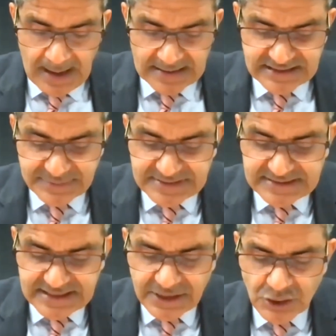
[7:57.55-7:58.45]
As has been
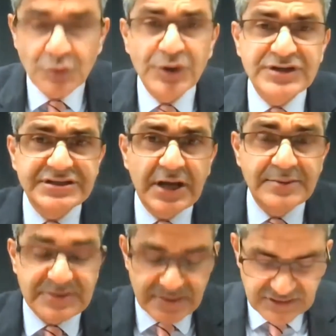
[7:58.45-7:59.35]
stated numerous
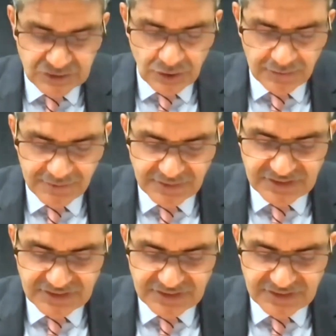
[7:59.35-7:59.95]
times in this conference,